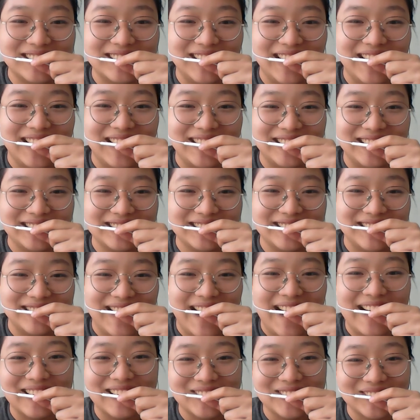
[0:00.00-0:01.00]
like
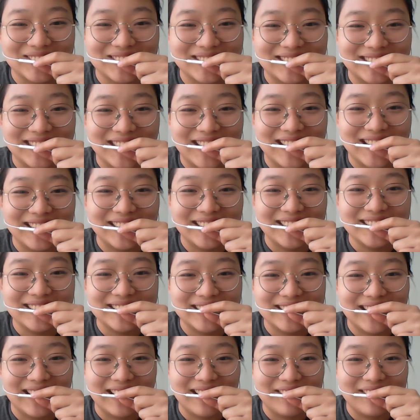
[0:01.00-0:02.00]
natural
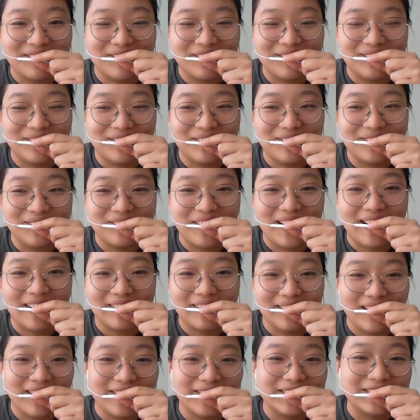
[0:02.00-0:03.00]
science, like
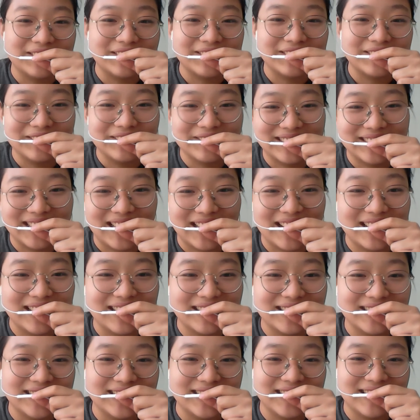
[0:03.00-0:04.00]
biological
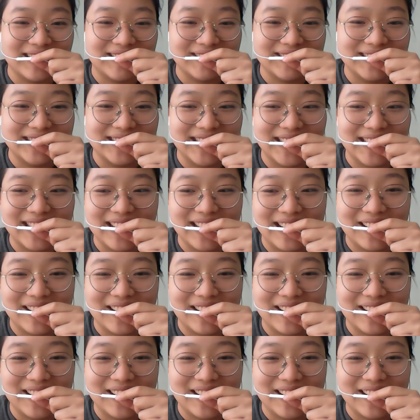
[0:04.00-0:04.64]
science is kind of thing.